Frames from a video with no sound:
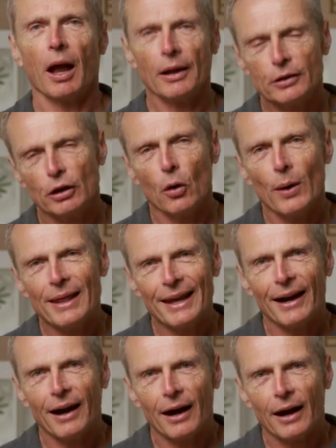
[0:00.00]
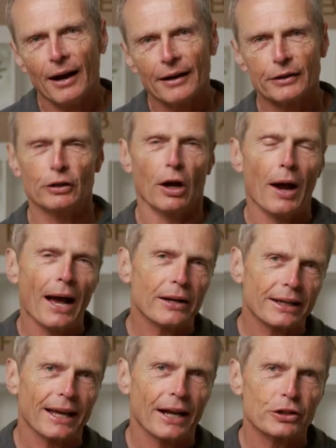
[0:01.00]
You know where they are, you know how to
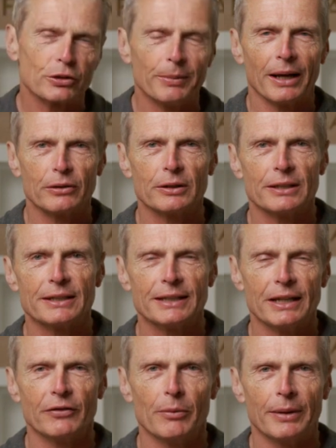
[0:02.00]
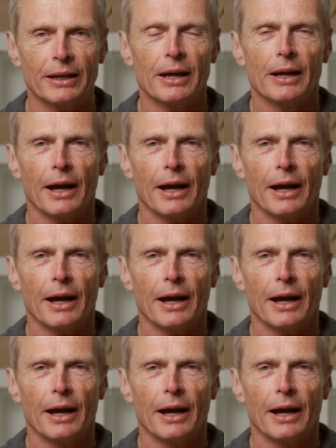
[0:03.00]
catch them, how to deceive them.